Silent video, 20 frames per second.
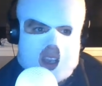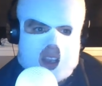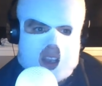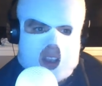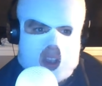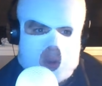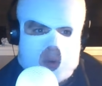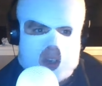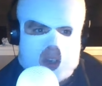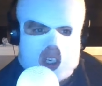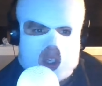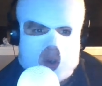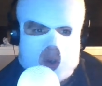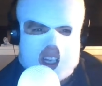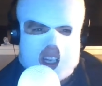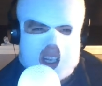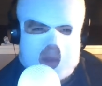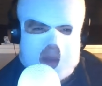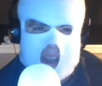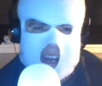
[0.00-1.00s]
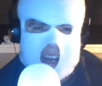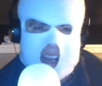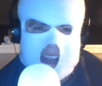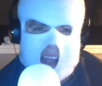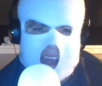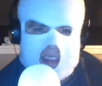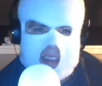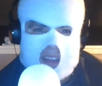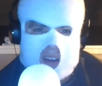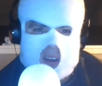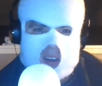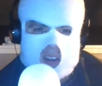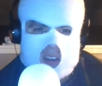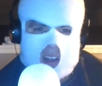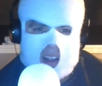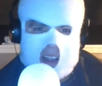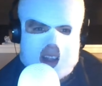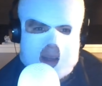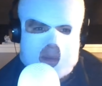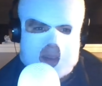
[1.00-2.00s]
You enjoy debating ethical
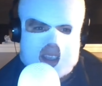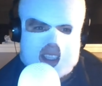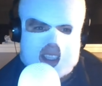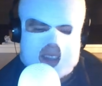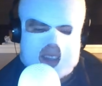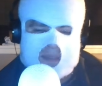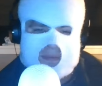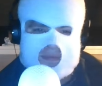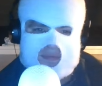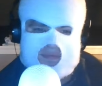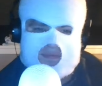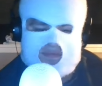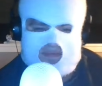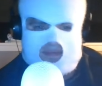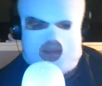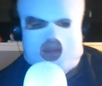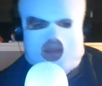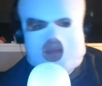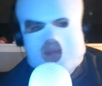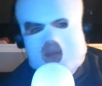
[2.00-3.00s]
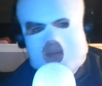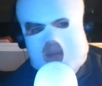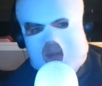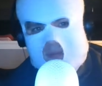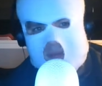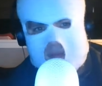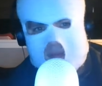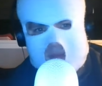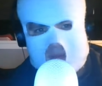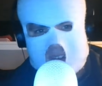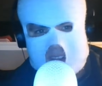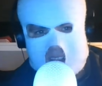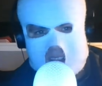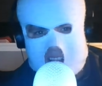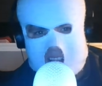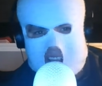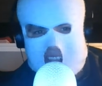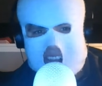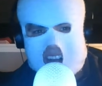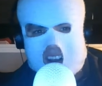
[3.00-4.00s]
dilemmas.
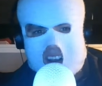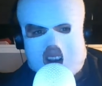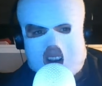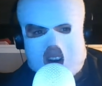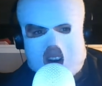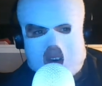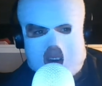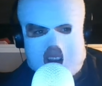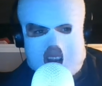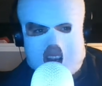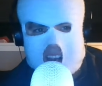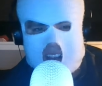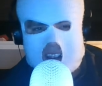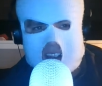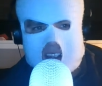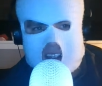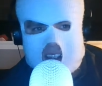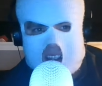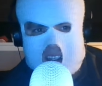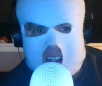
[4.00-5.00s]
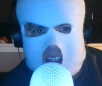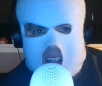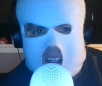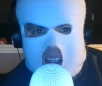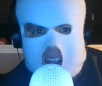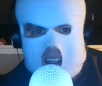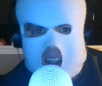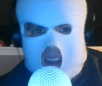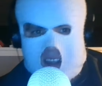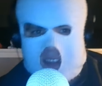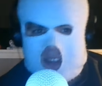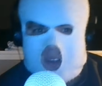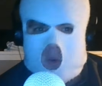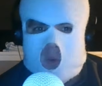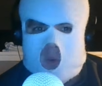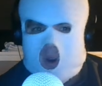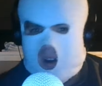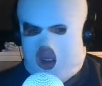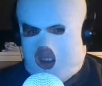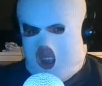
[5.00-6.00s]
Light, agree. The
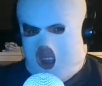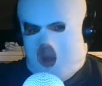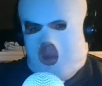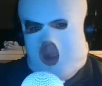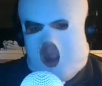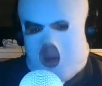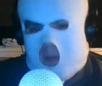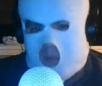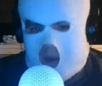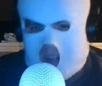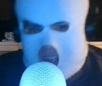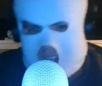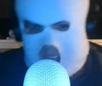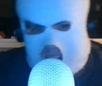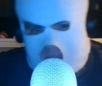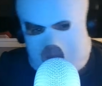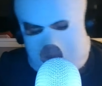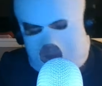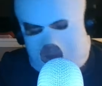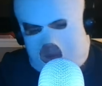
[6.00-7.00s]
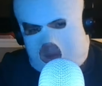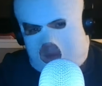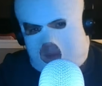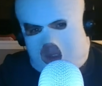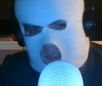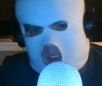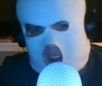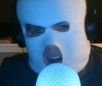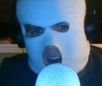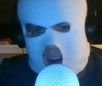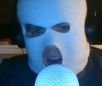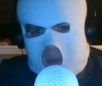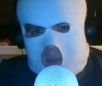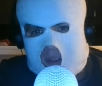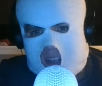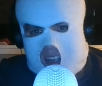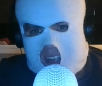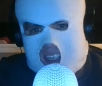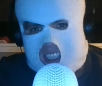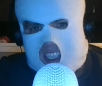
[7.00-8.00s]
world can be a pretty dark
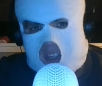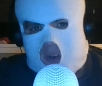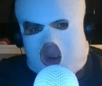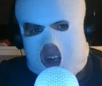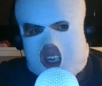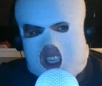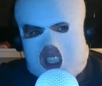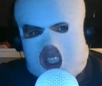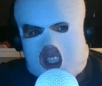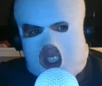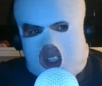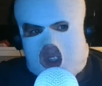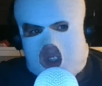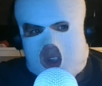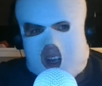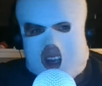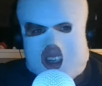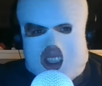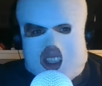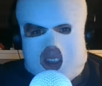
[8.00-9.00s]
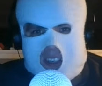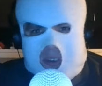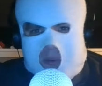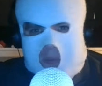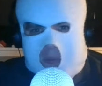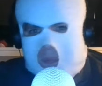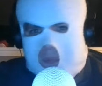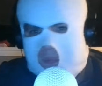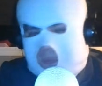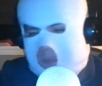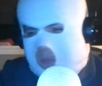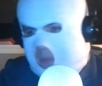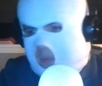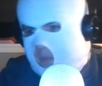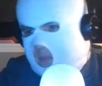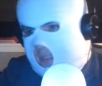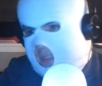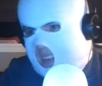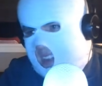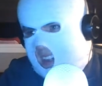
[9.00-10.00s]
place, so I try to
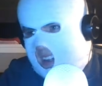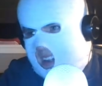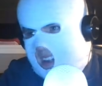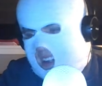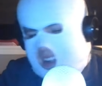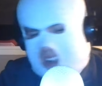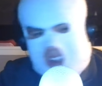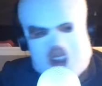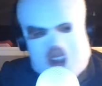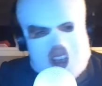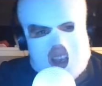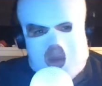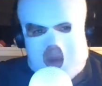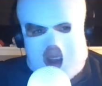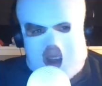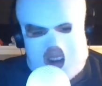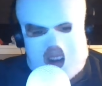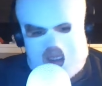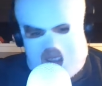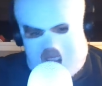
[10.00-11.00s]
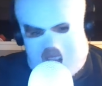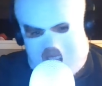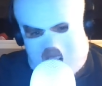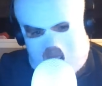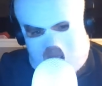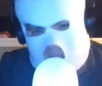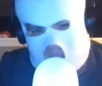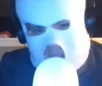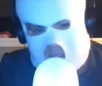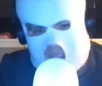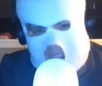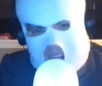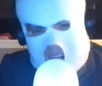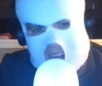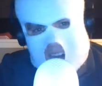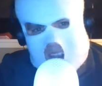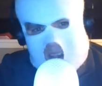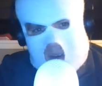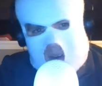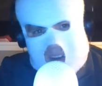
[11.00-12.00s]
keep out of that whole thing
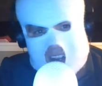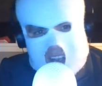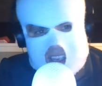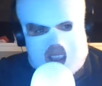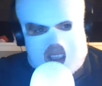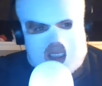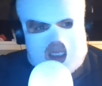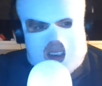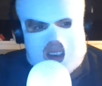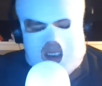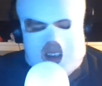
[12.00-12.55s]
nowadays.